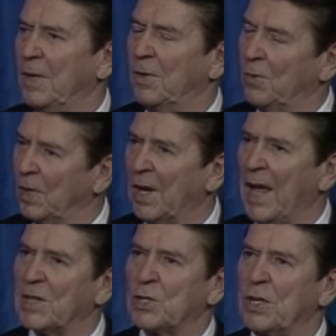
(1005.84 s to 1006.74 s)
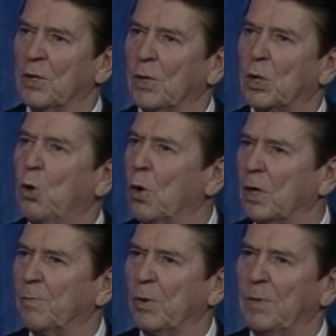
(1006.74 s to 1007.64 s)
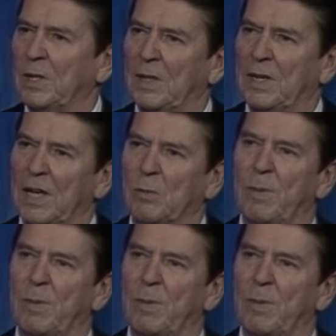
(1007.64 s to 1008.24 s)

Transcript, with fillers: Only last year, a court permitted the death